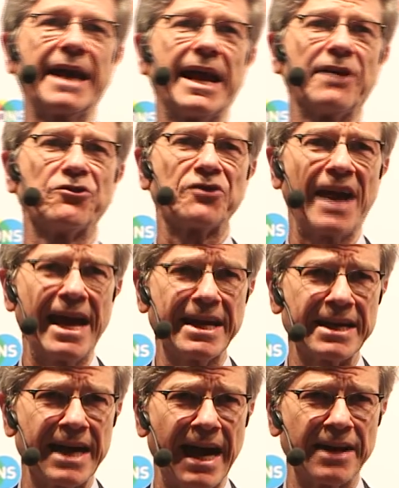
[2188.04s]
And has
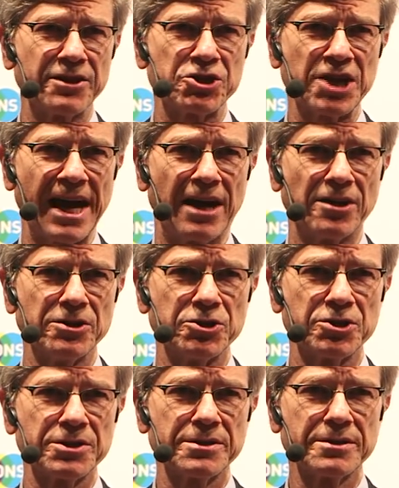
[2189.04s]
taken on the
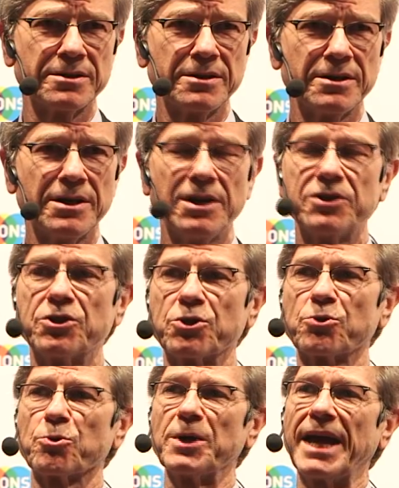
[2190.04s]
challenge
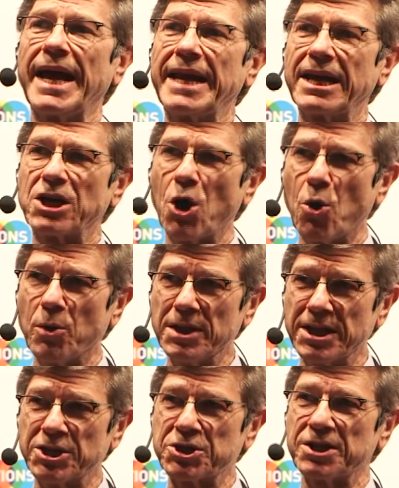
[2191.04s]
to create a
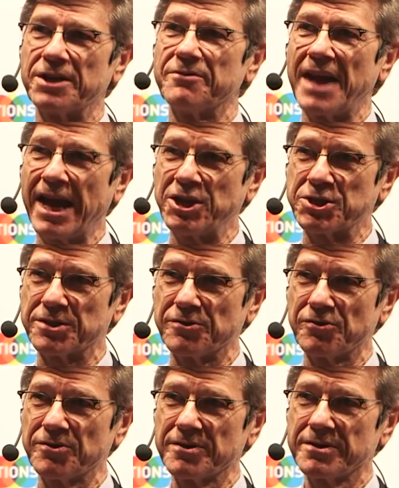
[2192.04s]
coalition of
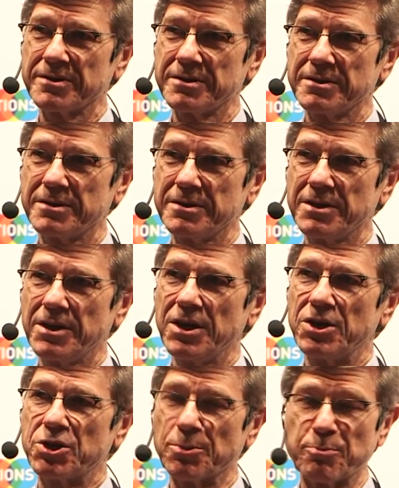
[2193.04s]
nations
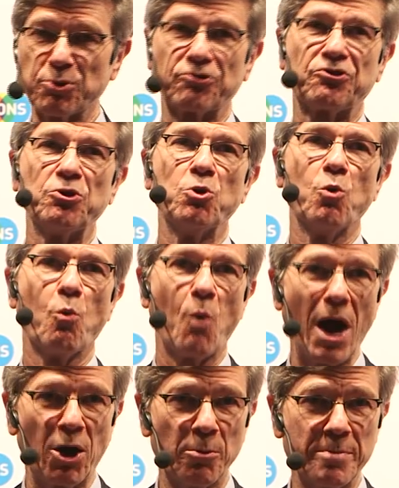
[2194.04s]
to pursue
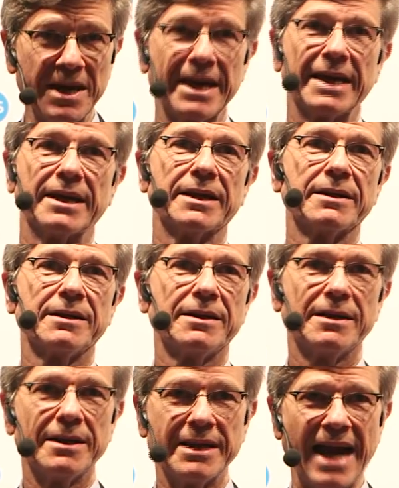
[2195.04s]
well-being,
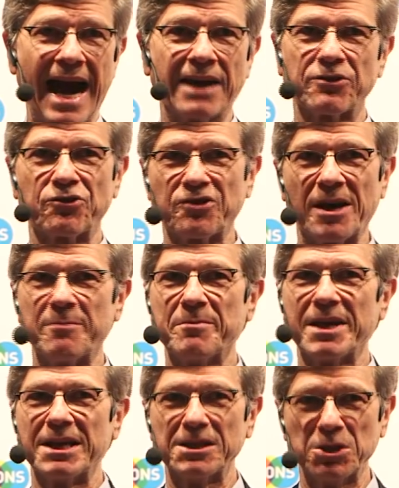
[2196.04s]
not
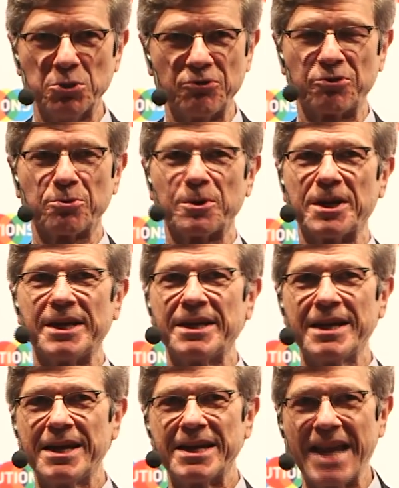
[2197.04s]
some
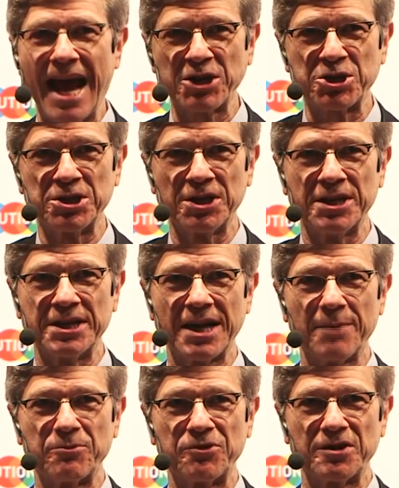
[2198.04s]
illusory national
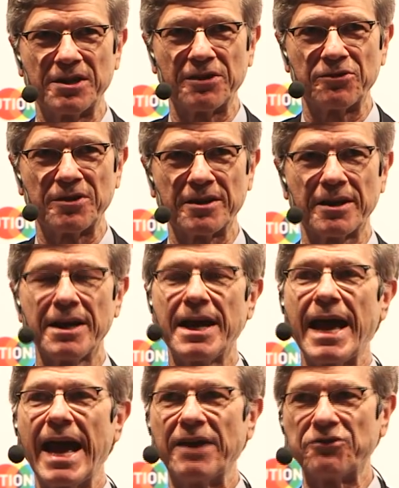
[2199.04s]
income statistic,
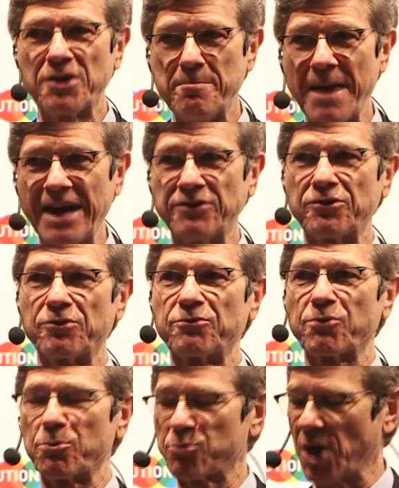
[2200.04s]
as the
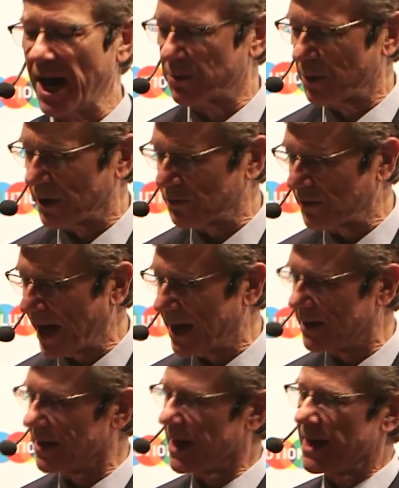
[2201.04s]
basis for progress,
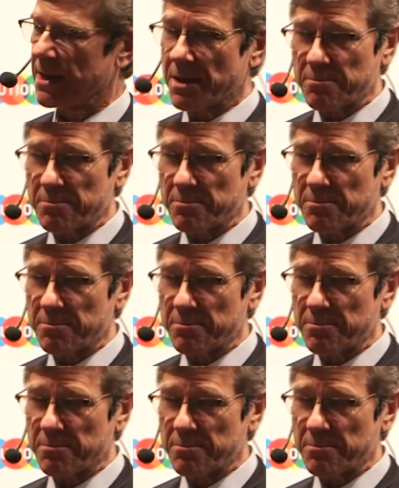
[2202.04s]
and